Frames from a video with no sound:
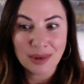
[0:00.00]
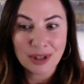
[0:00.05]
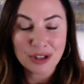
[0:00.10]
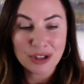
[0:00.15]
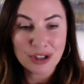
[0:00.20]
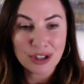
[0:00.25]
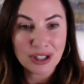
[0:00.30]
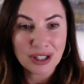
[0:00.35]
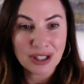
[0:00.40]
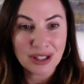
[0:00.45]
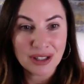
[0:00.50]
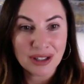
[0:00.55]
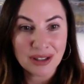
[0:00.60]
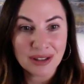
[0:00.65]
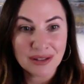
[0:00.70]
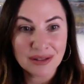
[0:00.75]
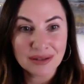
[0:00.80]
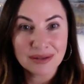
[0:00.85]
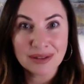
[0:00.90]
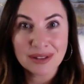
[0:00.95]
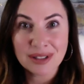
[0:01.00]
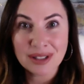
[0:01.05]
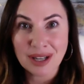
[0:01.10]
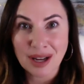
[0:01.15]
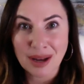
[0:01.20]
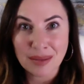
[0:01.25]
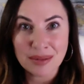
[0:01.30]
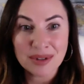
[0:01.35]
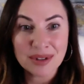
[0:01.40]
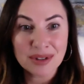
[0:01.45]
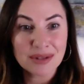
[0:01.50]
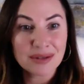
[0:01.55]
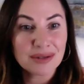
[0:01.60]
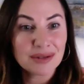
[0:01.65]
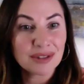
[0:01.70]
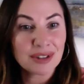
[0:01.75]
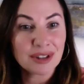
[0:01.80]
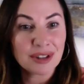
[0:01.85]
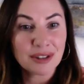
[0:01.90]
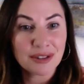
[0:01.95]
she stopped
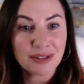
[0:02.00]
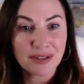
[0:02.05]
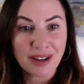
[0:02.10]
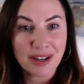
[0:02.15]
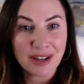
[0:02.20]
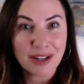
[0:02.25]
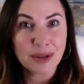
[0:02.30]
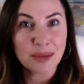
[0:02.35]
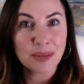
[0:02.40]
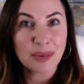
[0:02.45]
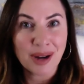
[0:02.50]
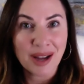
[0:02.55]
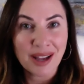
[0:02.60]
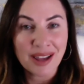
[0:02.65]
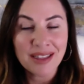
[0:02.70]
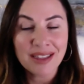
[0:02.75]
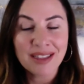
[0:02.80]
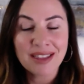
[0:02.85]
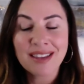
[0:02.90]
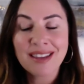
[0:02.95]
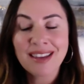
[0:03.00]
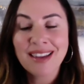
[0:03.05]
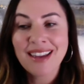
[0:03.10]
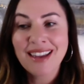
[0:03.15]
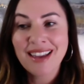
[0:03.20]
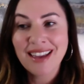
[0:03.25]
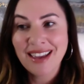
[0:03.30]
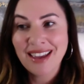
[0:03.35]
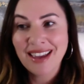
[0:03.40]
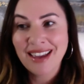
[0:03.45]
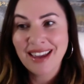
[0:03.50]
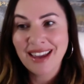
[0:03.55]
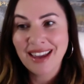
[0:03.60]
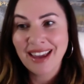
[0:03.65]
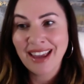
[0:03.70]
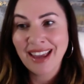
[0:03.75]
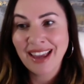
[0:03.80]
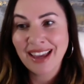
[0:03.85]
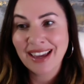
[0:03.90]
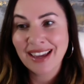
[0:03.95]
her final breath.
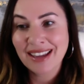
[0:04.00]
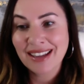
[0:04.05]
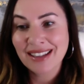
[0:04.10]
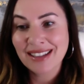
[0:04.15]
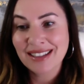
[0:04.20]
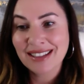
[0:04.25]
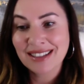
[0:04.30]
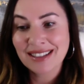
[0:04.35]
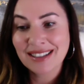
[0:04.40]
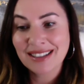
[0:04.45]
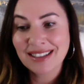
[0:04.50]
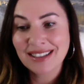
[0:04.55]
And